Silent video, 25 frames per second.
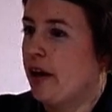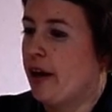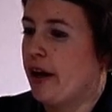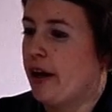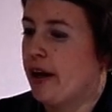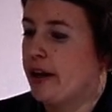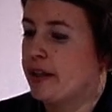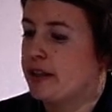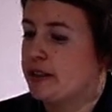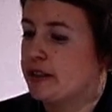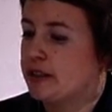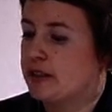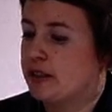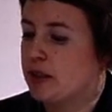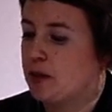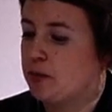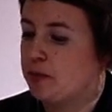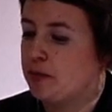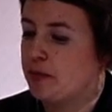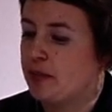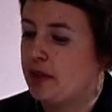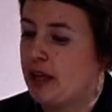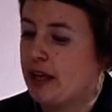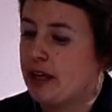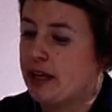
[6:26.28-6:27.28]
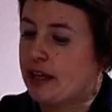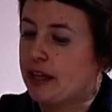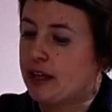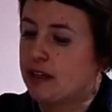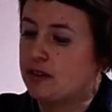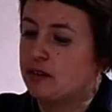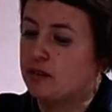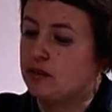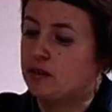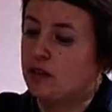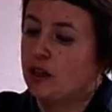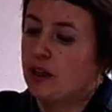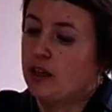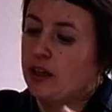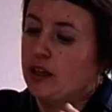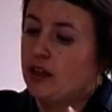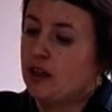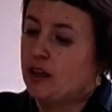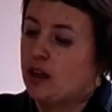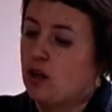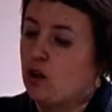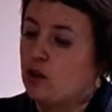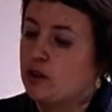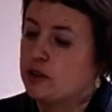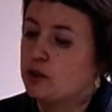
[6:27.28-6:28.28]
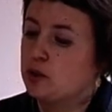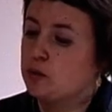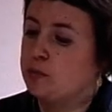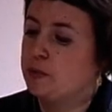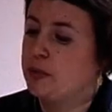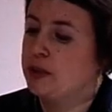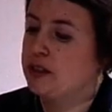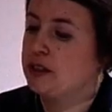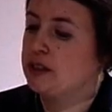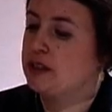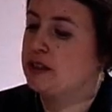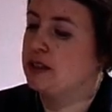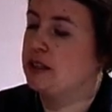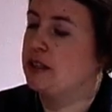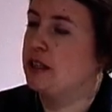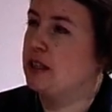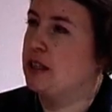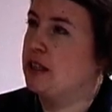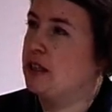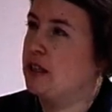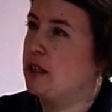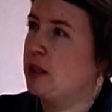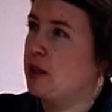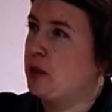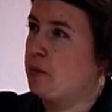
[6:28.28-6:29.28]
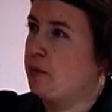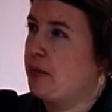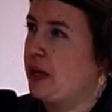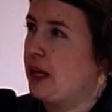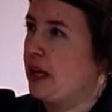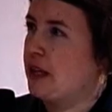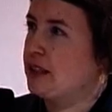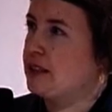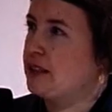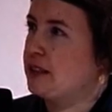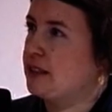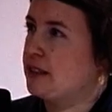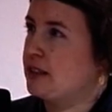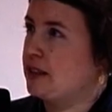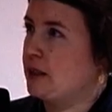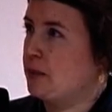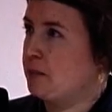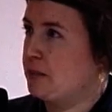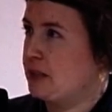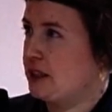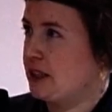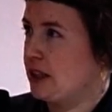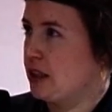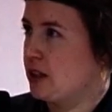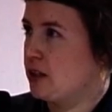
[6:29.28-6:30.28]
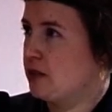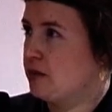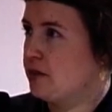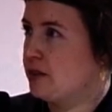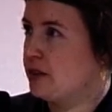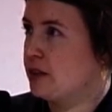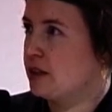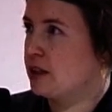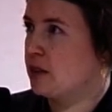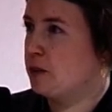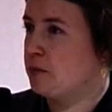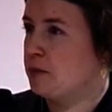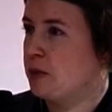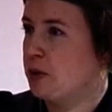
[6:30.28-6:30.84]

And they can also build the appliances themselves,